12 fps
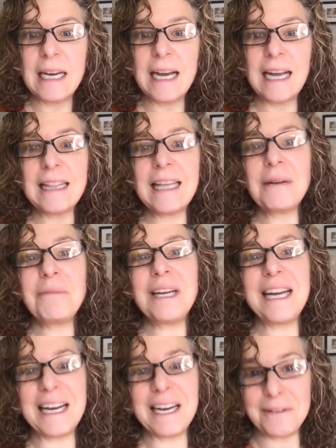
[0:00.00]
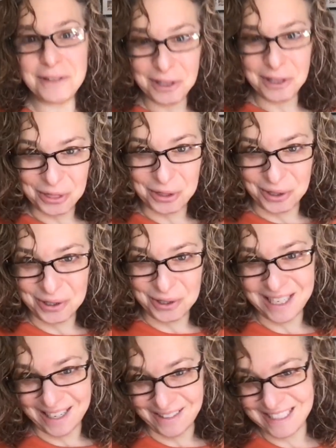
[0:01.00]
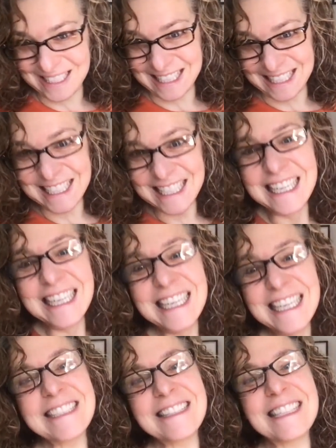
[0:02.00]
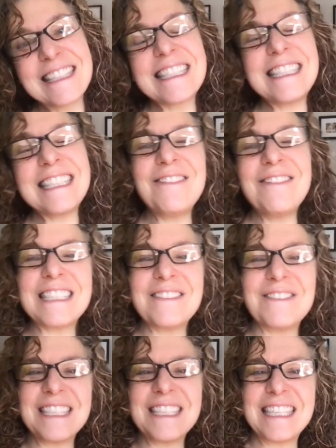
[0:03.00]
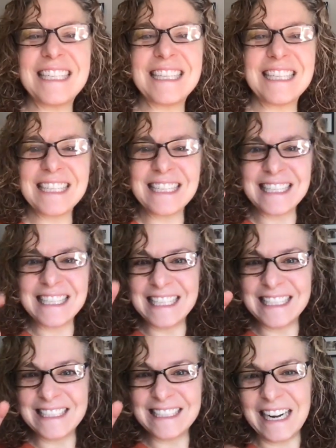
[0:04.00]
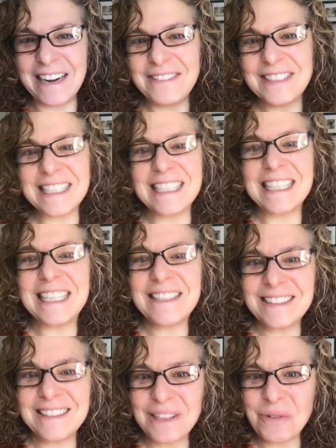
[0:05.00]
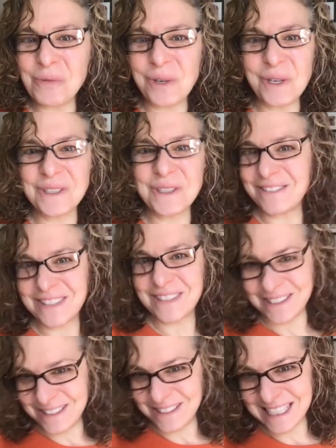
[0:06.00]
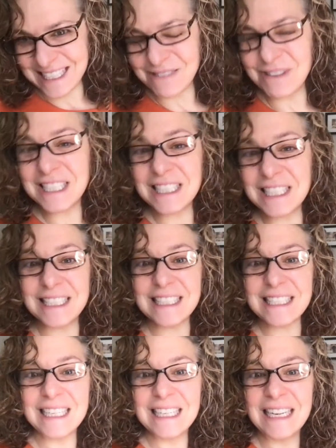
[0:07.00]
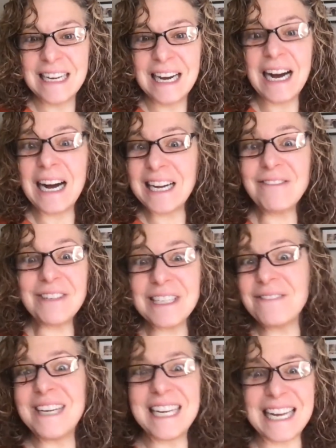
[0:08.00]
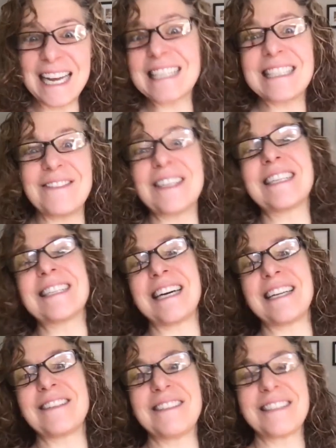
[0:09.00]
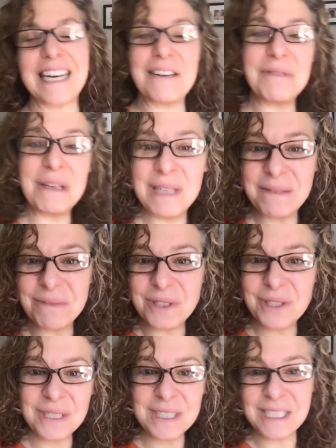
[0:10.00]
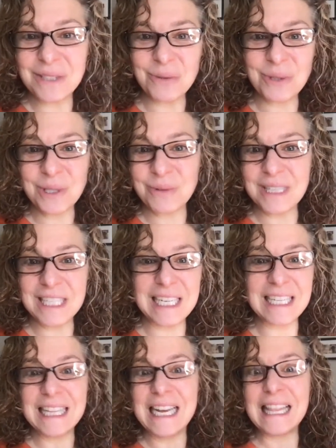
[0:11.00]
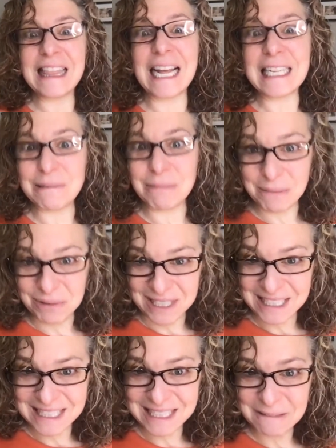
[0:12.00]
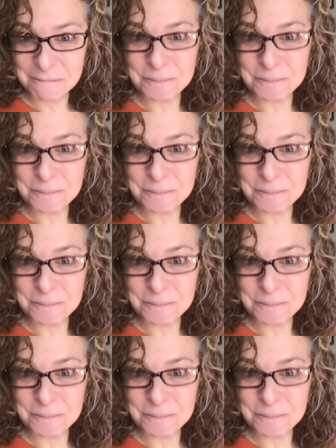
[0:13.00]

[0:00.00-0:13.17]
And then we have the third option. So this seems to be the illegal option here in the world of coaching, which is I want to make X amount of dollars. How many people do I need to work with to get that? That's my price.